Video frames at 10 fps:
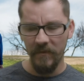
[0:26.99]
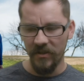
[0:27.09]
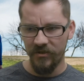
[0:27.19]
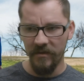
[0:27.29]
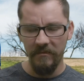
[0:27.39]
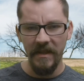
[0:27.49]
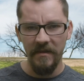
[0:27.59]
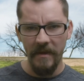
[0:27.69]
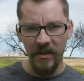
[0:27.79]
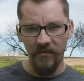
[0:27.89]

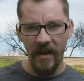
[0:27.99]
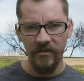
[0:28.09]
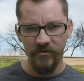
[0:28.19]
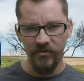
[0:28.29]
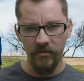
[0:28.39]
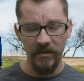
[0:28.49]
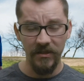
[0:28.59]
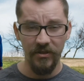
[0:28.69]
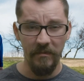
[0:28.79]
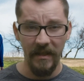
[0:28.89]
the manufacturer's choice.
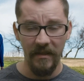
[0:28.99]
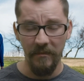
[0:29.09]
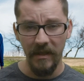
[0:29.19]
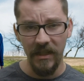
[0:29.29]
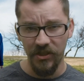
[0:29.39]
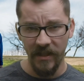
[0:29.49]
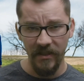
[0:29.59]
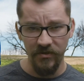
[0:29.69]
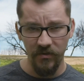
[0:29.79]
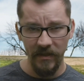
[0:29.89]
It should be the
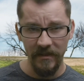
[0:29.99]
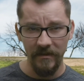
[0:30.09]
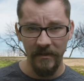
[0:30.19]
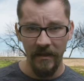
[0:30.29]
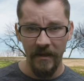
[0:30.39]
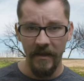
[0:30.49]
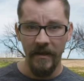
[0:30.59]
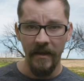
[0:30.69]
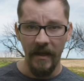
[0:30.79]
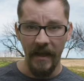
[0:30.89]
PDGA's choice,
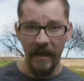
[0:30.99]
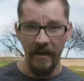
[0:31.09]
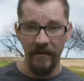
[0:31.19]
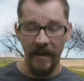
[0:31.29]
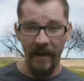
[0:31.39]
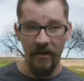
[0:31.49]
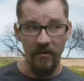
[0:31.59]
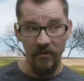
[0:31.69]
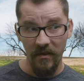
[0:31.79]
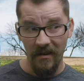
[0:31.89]
and
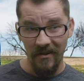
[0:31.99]
how